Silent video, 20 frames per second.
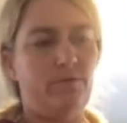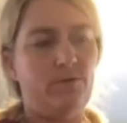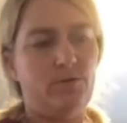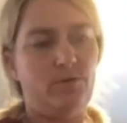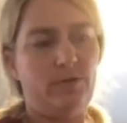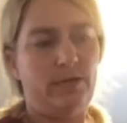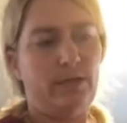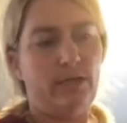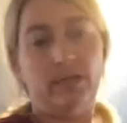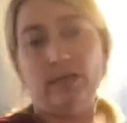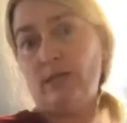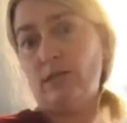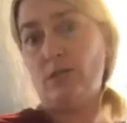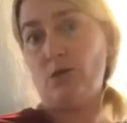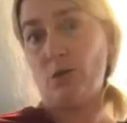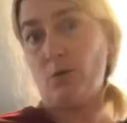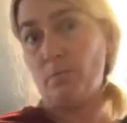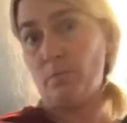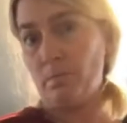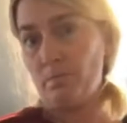zucchini.
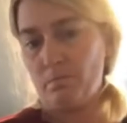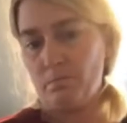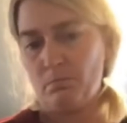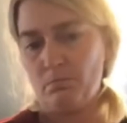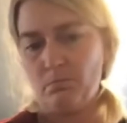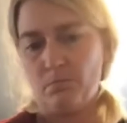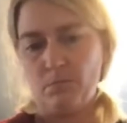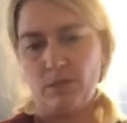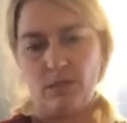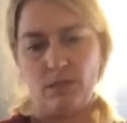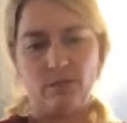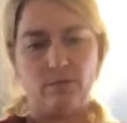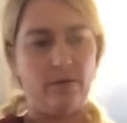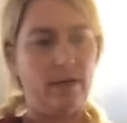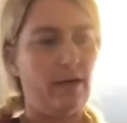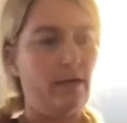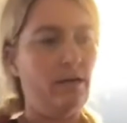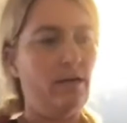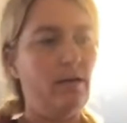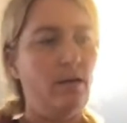So that's
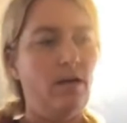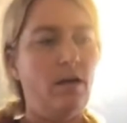fine.